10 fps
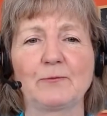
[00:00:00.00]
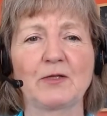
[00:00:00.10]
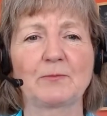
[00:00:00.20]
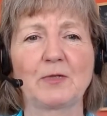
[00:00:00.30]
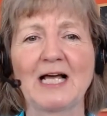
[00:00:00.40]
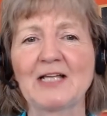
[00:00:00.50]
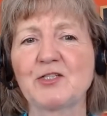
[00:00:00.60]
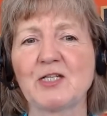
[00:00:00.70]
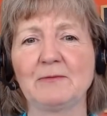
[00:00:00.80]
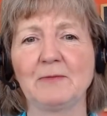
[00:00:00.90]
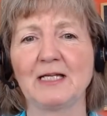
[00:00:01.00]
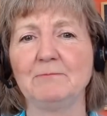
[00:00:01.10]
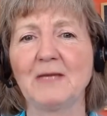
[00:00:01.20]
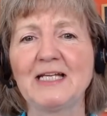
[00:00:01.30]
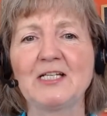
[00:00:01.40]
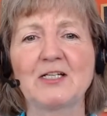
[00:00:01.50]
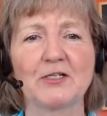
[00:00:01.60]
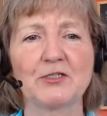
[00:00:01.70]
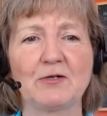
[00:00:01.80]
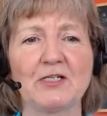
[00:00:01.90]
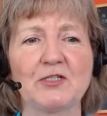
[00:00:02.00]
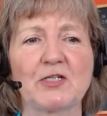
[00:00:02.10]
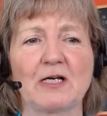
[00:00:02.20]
with plants in, in many countries.